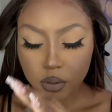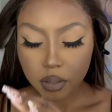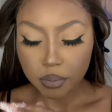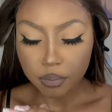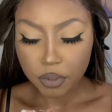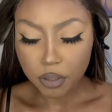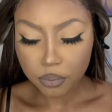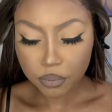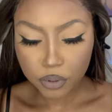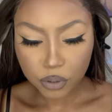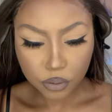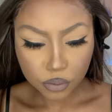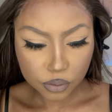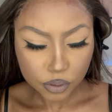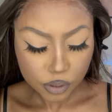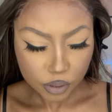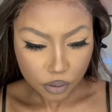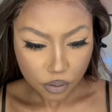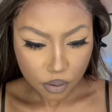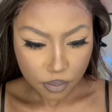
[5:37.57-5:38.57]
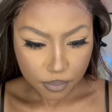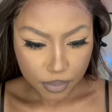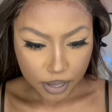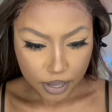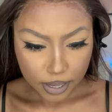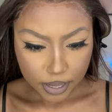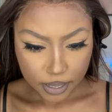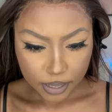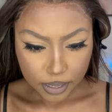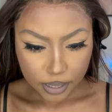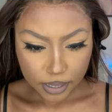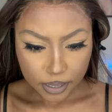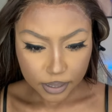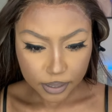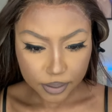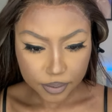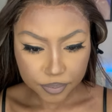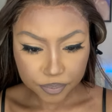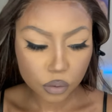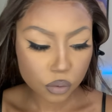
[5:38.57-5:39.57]
what I'm gonna be using on my
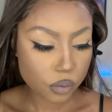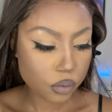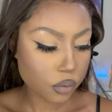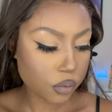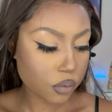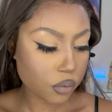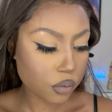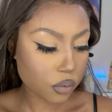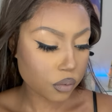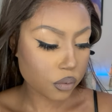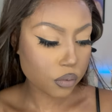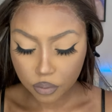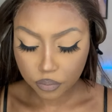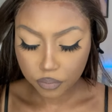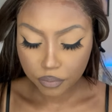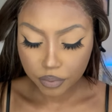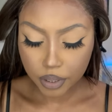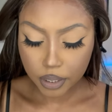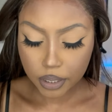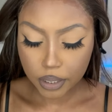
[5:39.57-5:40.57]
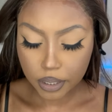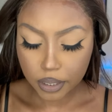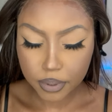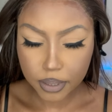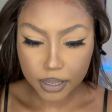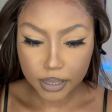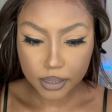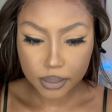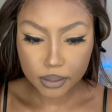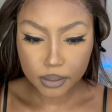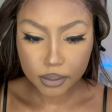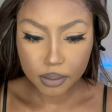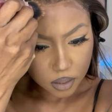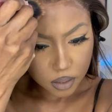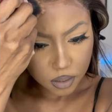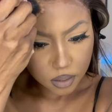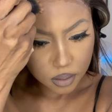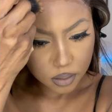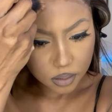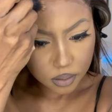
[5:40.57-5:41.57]
hairline to re-blend
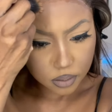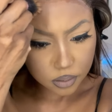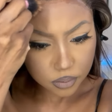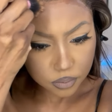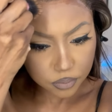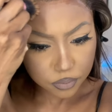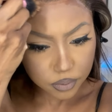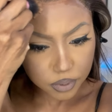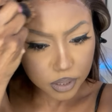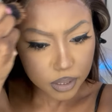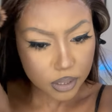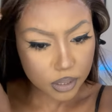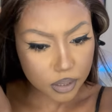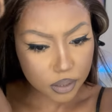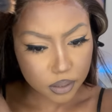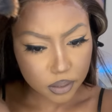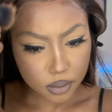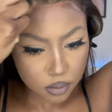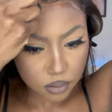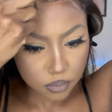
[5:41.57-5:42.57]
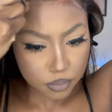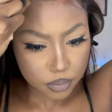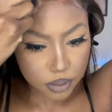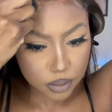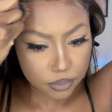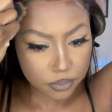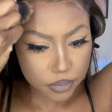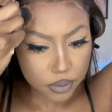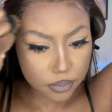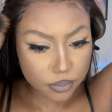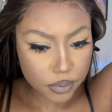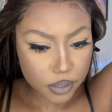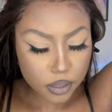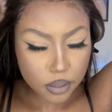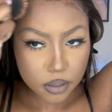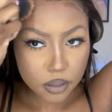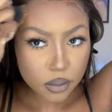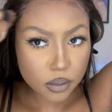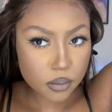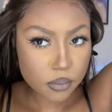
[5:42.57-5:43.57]
and re-apply my
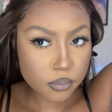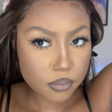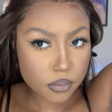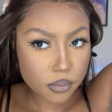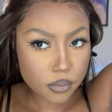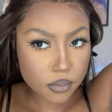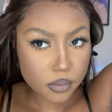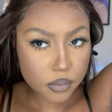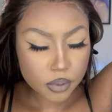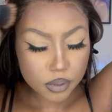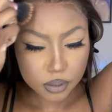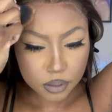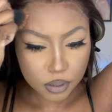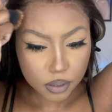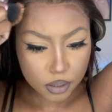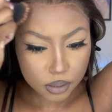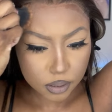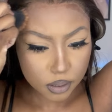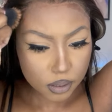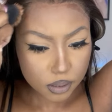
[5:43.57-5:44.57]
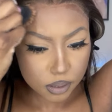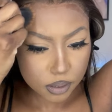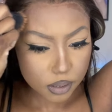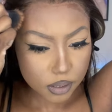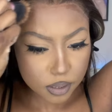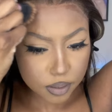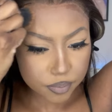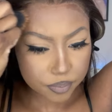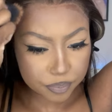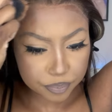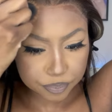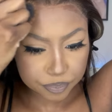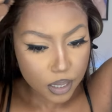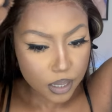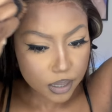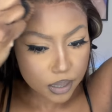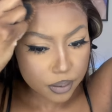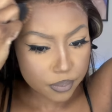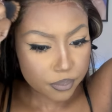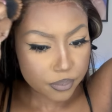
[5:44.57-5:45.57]
makeup, as you guys can see.
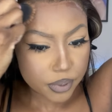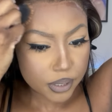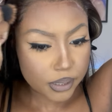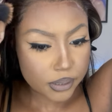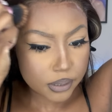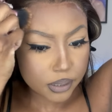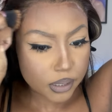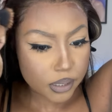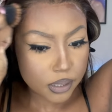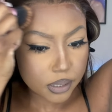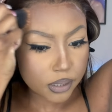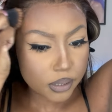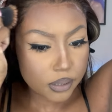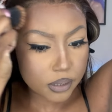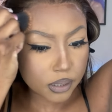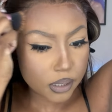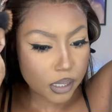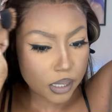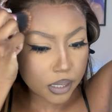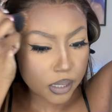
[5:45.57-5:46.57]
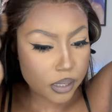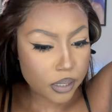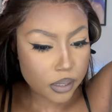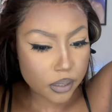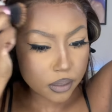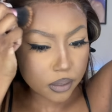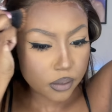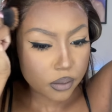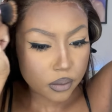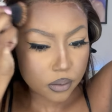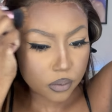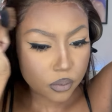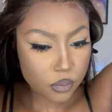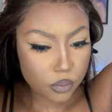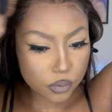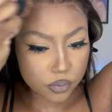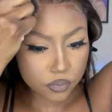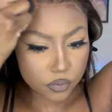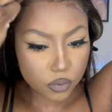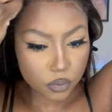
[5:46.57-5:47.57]
And I'm blending it in slightly
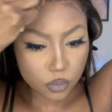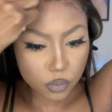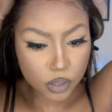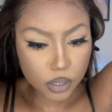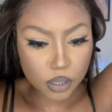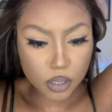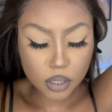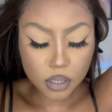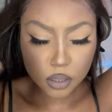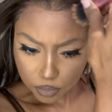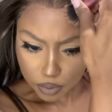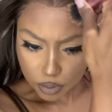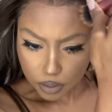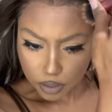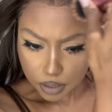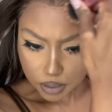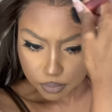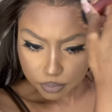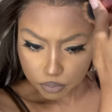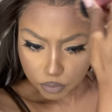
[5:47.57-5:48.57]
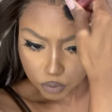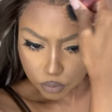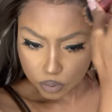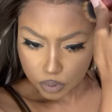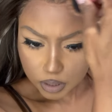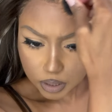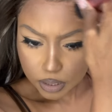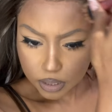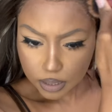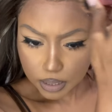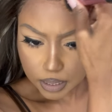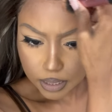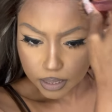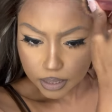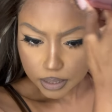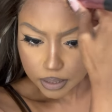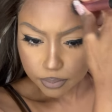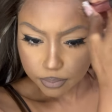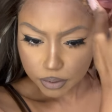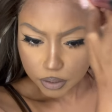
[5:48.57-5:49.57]
with the wig. But I'm doing it
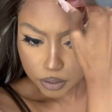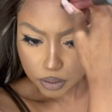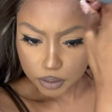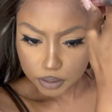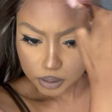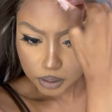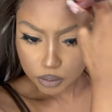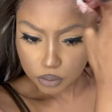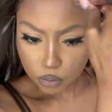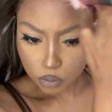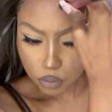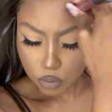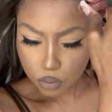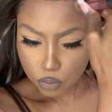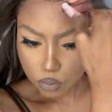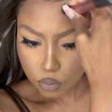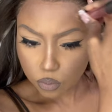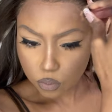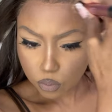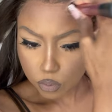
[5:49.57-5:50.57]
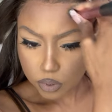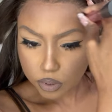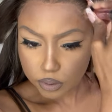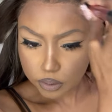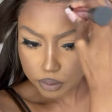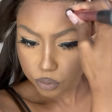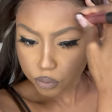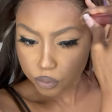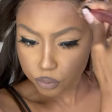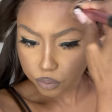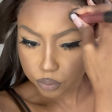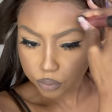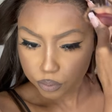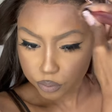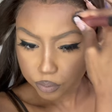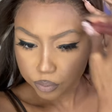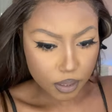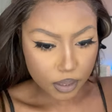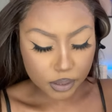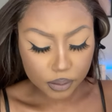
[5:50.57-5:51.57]
lightly because I don't want
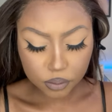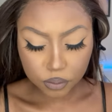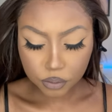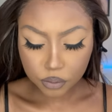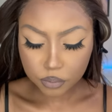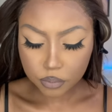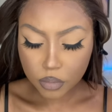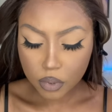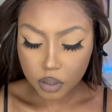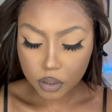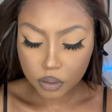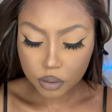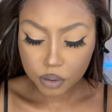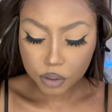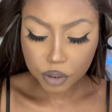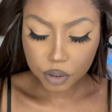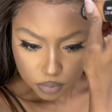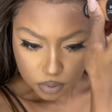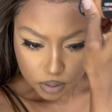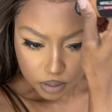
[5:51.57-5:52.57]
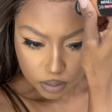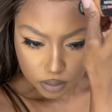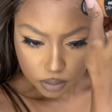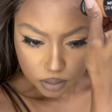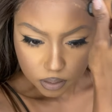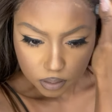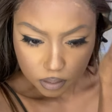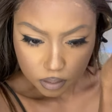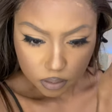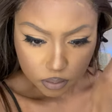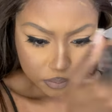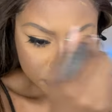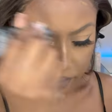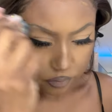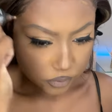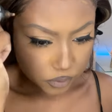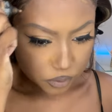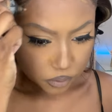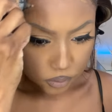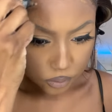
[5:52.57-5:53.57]
to add too much. Blending in some
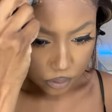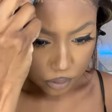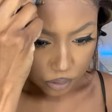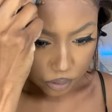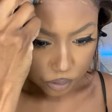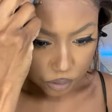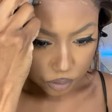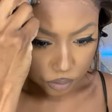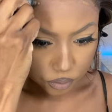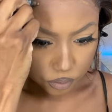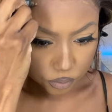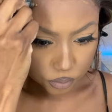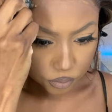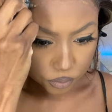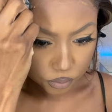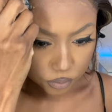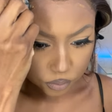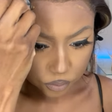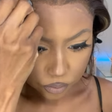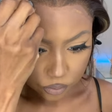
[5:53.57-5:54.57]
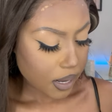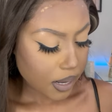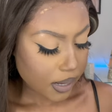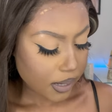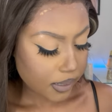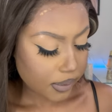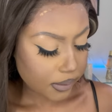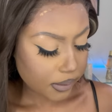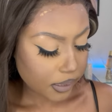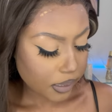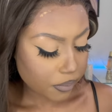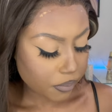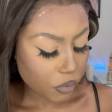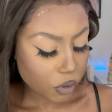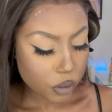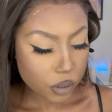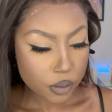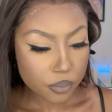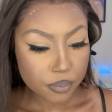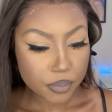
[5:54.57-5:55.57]
foundation too. And I'm
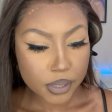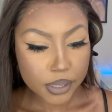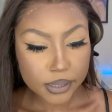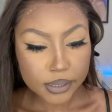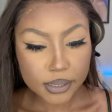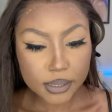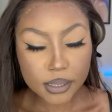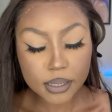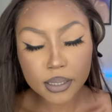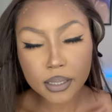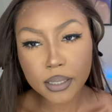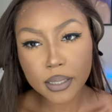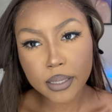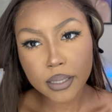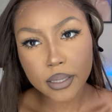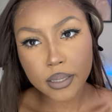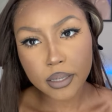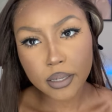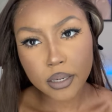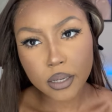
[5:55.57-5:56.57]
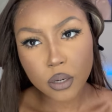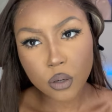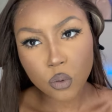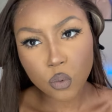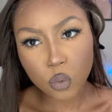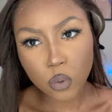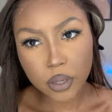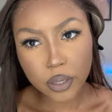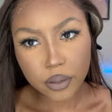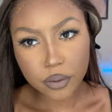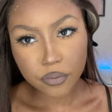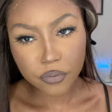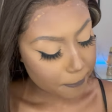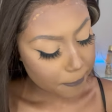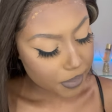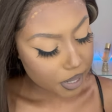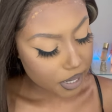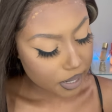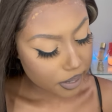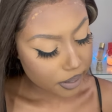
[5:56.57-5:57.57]
gonna mix it in with
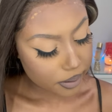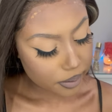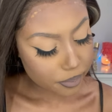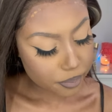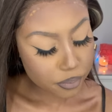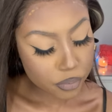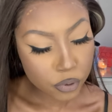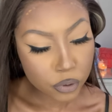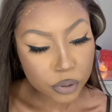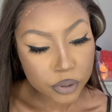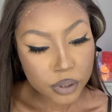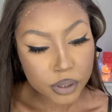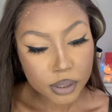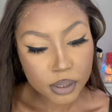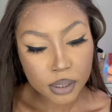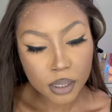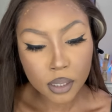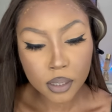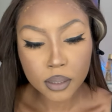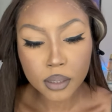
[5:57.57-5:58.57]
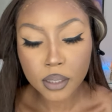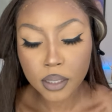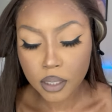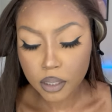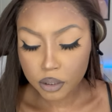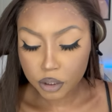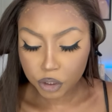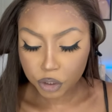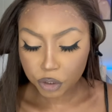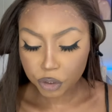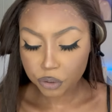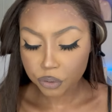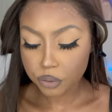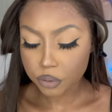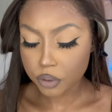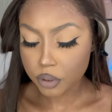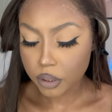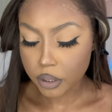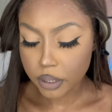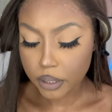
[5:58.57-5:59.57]
my bronzer that I just
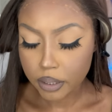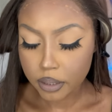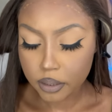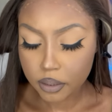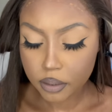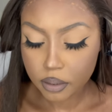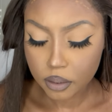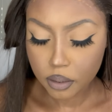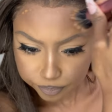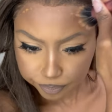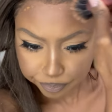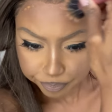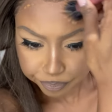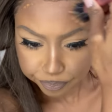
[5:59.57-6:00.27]
showed you guys.